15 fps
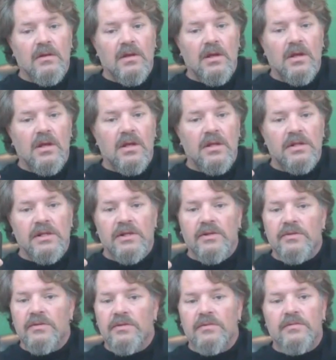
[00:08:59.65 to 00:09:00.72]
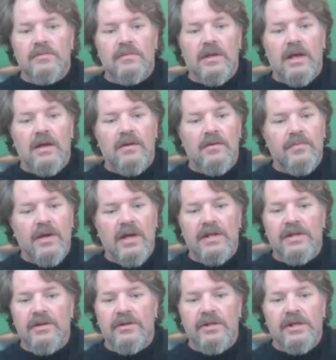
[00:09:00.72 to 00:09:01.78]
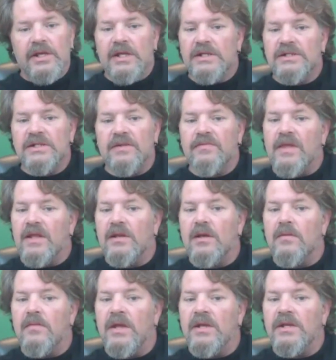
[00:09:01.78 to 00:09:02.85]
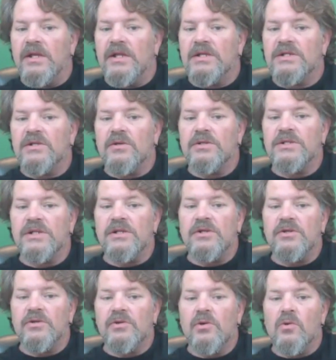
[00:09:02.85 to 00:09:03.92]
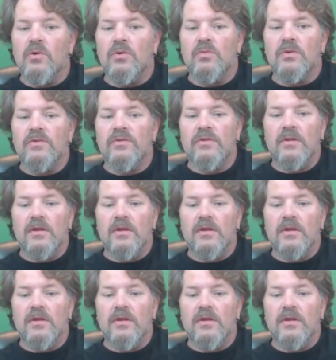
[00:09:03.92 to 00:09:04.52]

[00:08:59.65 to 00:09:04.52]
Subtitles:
You know, Pioneer, you got to step that up, man. You got to start sending your cord with